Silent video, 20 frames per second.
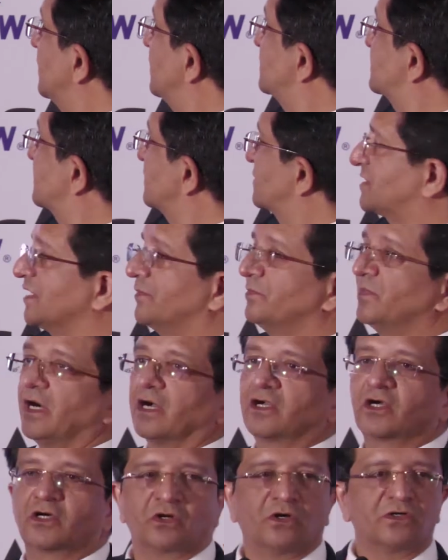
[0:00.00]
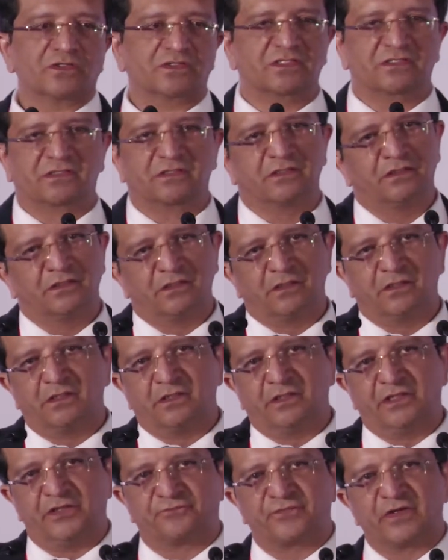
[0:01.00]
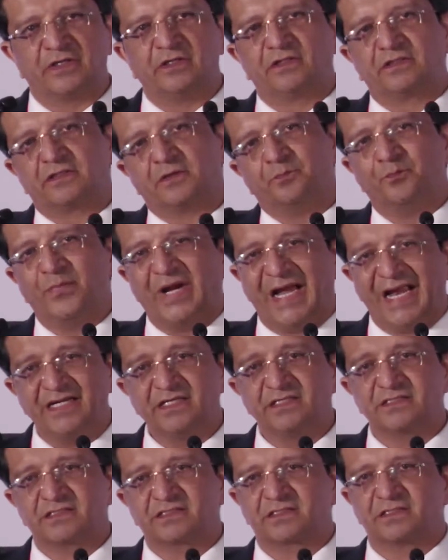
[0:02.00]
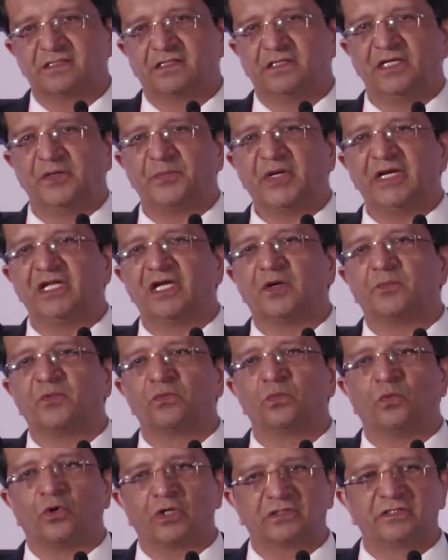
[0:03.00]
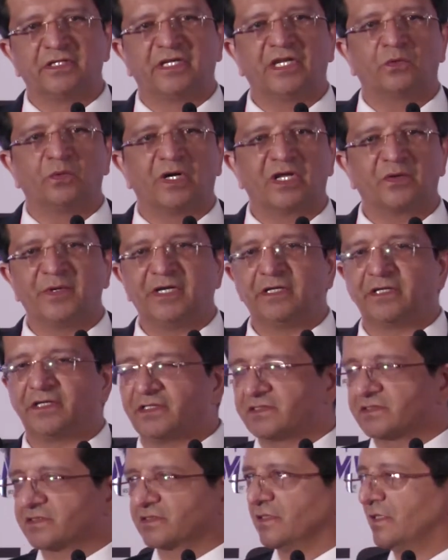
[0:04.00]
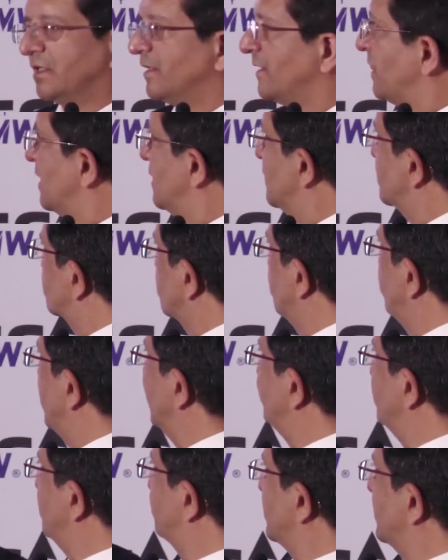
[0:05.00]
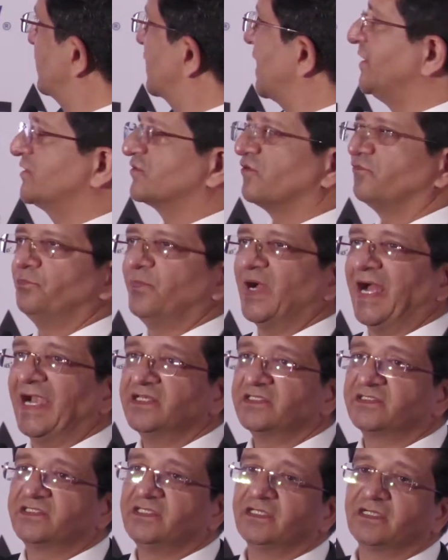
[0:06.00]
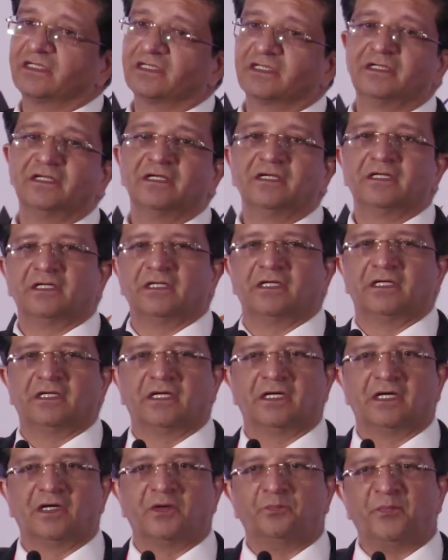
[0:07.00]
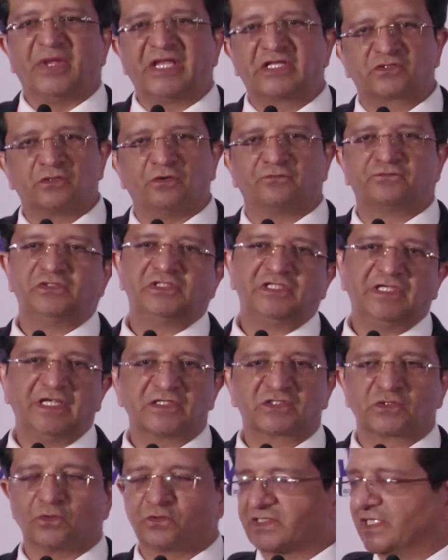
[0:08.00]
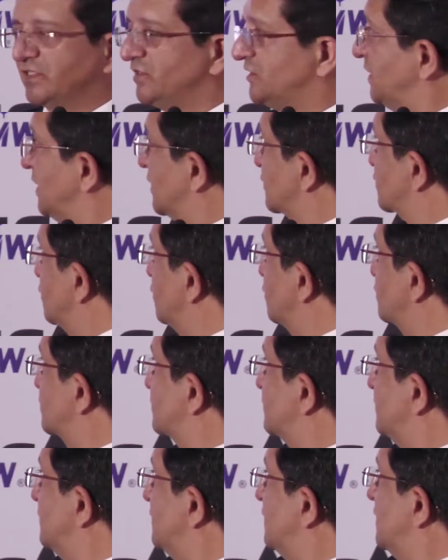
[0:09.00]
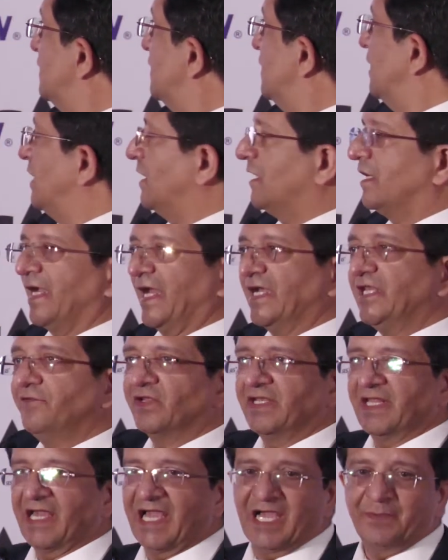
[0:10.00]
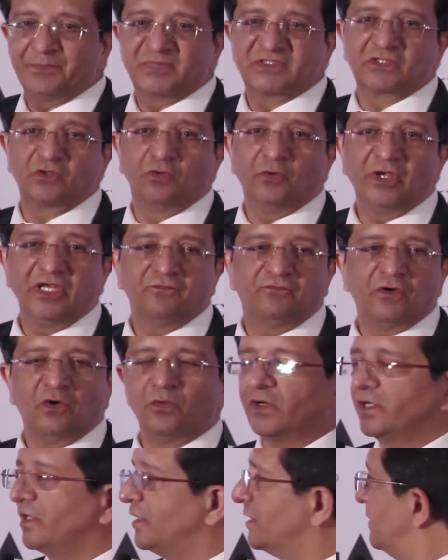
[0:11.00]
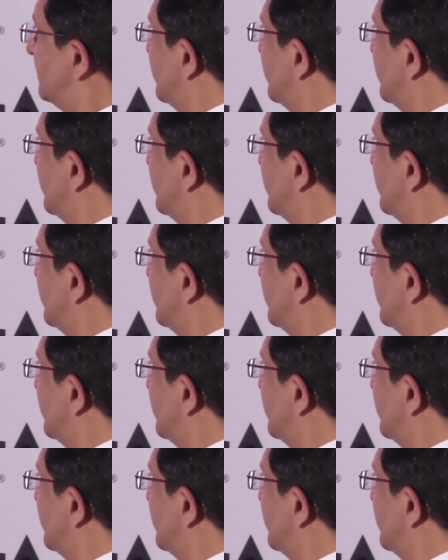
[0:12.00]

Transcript: system across different bands, depending upon what the requirement is. So we have different kinds of bands here, mix of GSOs, NGSOs, and even HAPs going forward.